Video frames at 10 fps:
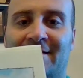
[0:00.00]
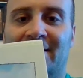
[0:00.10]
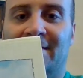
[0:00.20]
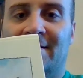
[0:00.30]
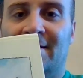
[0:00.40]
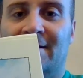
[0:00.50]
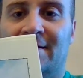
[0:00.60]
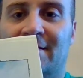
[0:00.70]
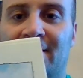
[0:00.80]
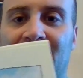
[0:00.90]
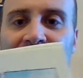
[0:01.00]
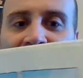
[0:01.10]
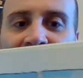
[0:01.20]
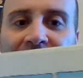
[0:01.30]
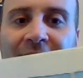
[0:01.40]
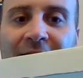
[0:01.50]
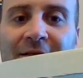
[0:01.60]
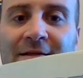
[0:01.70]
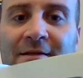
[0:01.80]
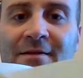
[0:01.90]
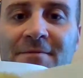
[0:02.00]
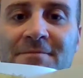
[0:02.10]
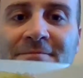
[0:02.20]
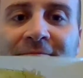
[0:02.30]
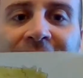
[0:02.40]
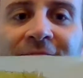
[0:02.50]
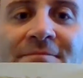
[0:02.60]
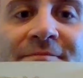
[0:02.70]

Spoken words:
(no one is talking)